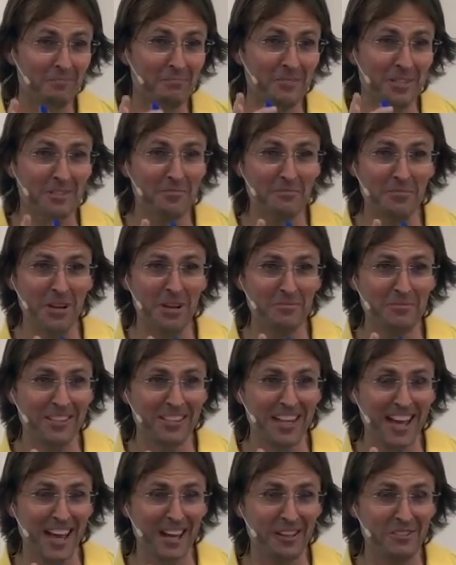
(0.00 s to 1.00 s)
minute by
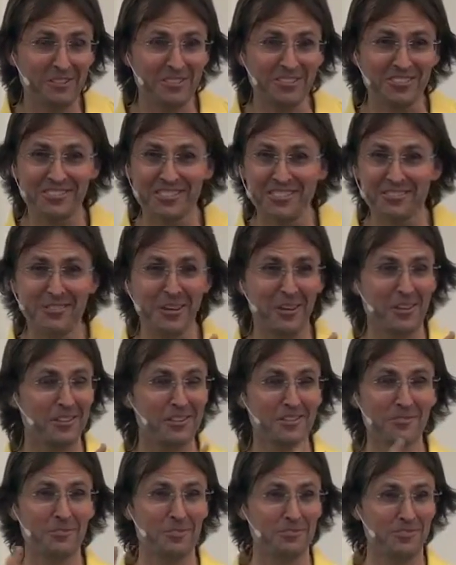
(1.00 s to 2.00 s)
minute actions are
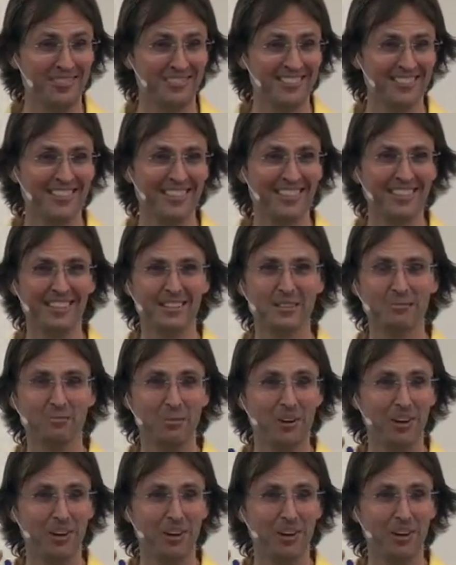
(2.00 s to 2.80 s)
totally driven mm.